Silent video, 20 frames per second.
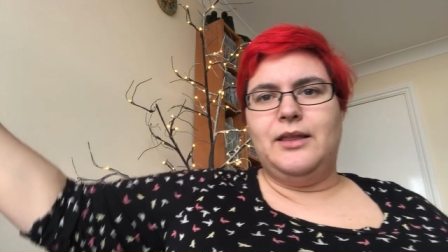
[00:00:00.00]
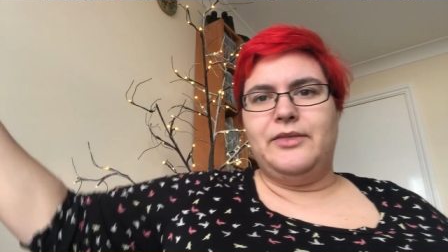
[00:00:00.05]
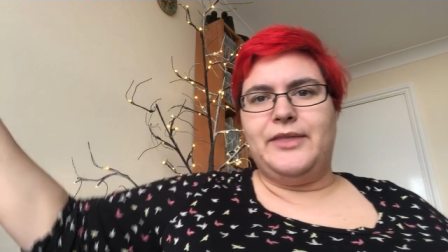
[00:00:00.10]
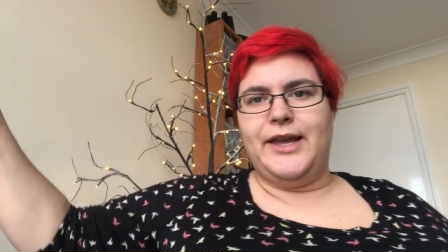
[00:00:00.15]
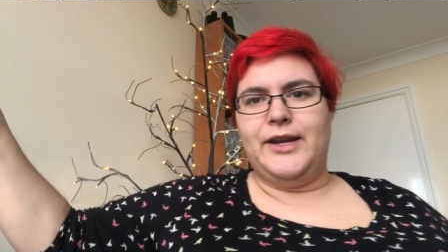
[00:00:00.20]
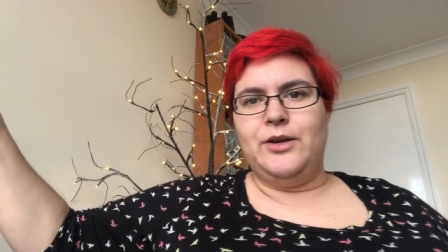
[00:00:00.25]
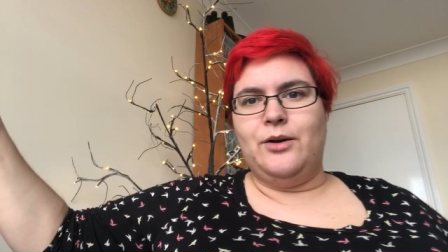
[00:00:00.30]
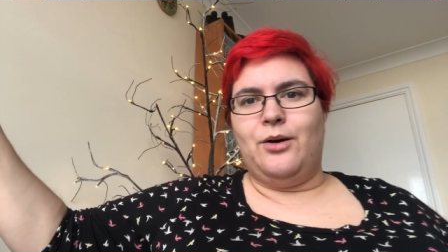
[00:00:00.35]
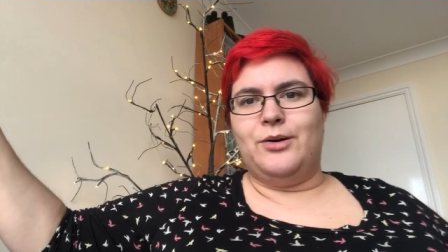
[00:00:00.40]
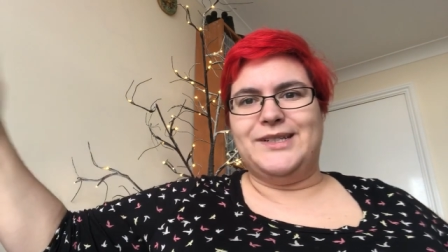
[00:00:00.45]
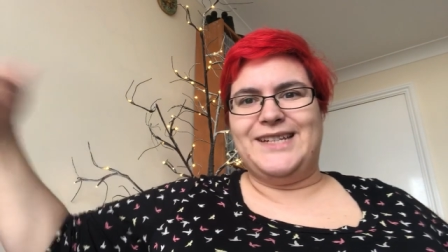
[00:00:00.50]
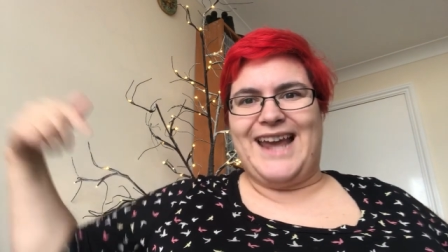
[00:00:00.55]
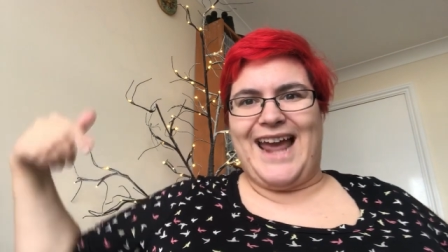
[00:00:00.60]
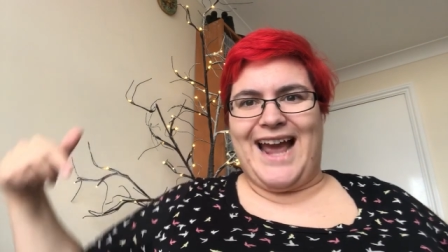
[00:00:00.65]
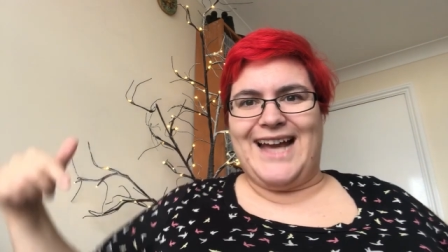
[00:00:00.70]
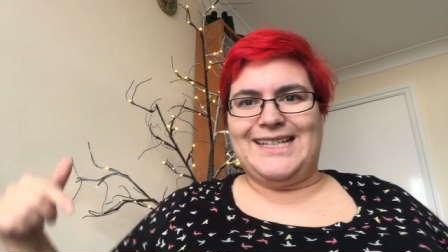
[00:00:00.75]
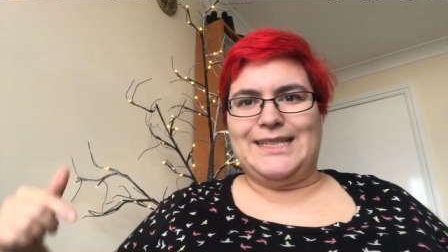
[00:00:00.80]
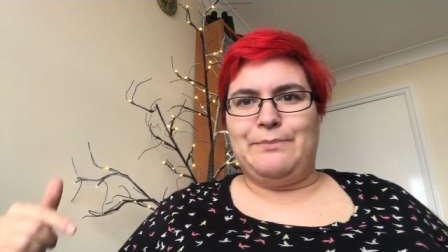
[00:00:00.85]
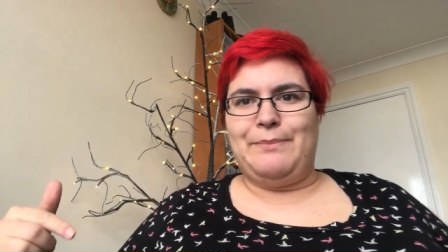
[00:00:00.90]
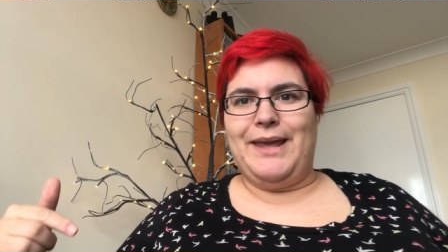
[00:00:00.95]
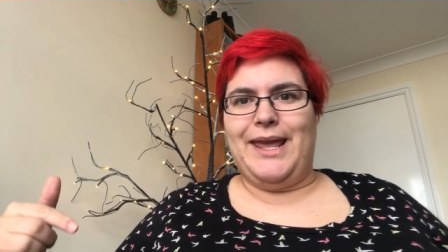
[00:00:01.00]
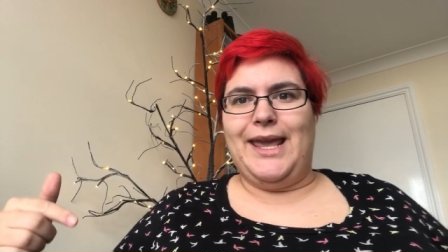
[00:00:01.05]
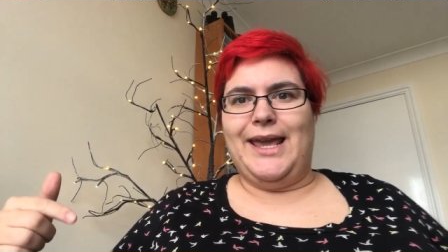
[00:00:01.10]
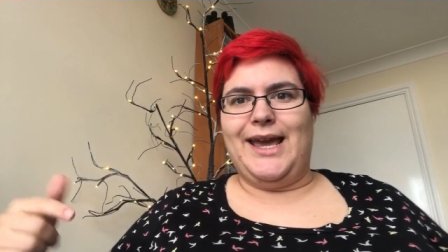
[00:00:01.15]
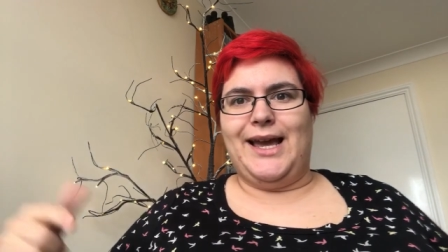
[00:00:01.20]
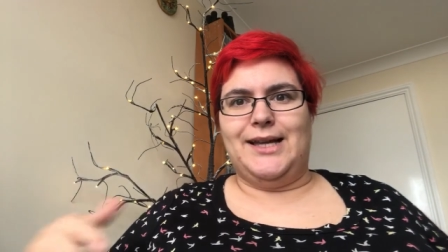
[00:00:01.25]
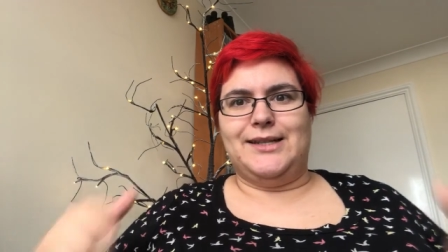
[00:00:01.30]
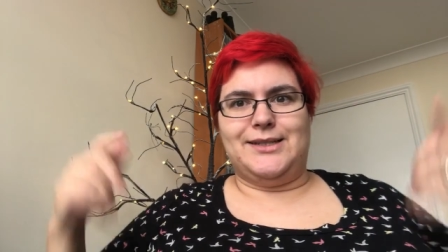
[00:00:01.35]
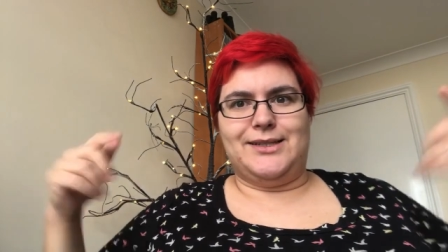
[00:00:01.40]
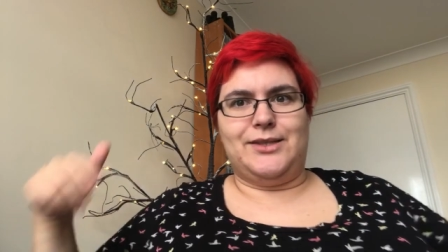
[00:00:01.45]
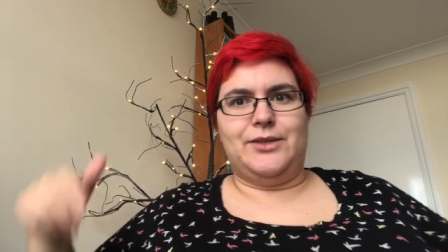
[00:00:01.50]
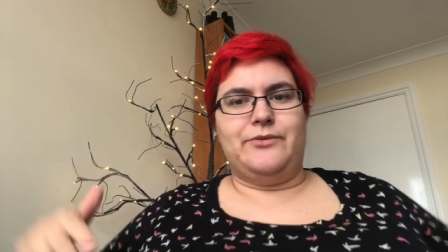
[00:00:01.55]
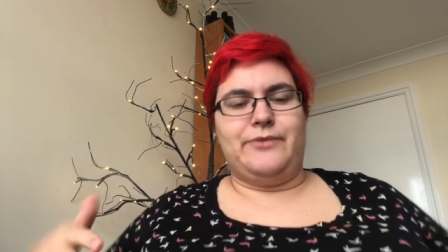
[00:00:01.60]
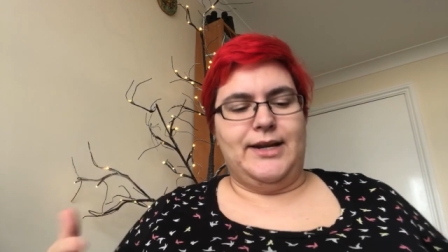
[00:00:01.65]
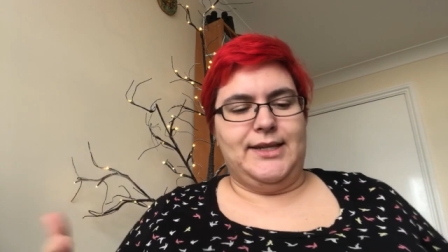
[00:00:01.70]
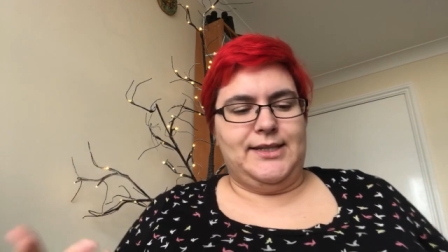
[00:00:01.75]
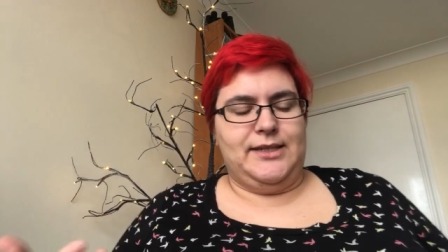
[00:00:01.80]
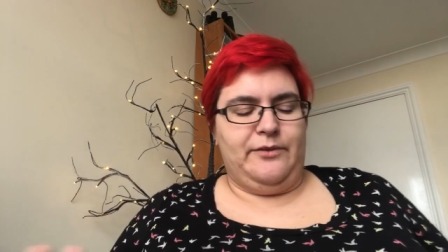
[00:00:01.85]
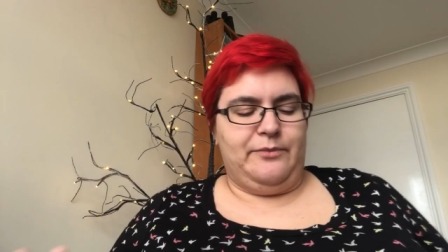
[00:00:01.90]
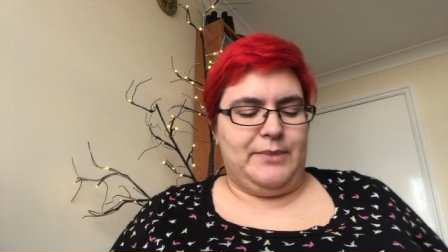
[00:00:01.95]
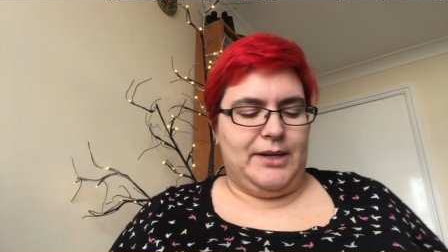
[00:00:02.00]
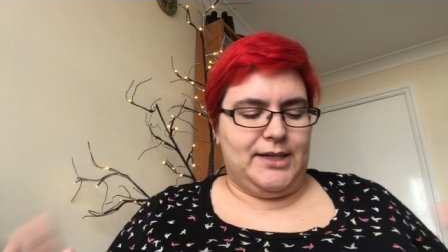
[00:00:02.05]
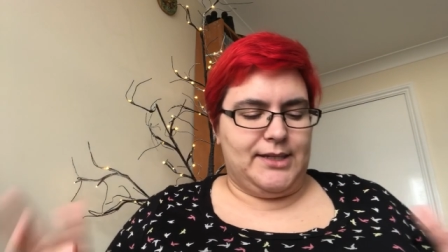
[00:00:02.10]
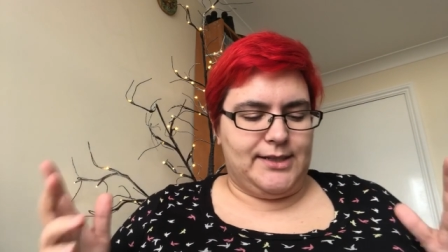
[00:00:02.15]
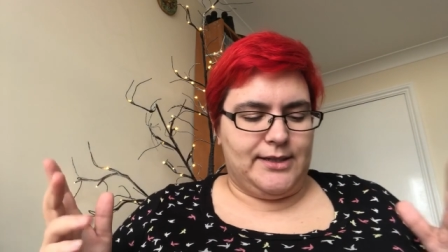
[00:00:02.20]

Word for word: they're not as big as the rest of me.